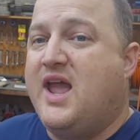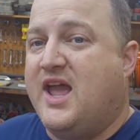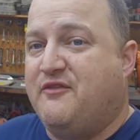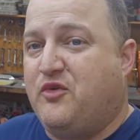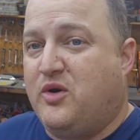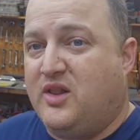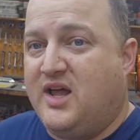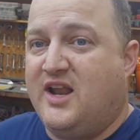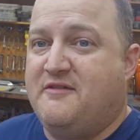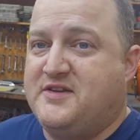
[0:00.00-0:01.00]
And for a
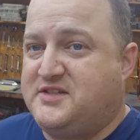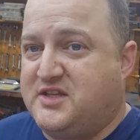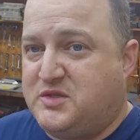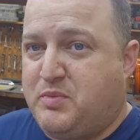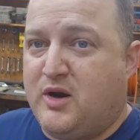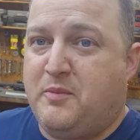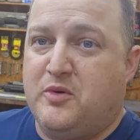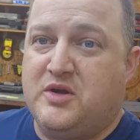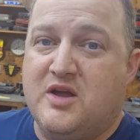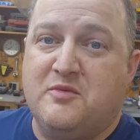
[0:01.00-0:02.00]
lot of us, this
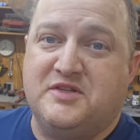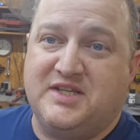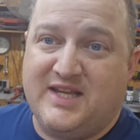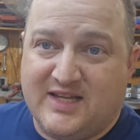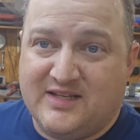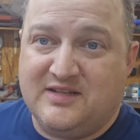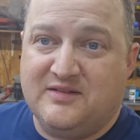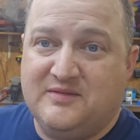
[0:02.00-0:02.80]
purple gun was it.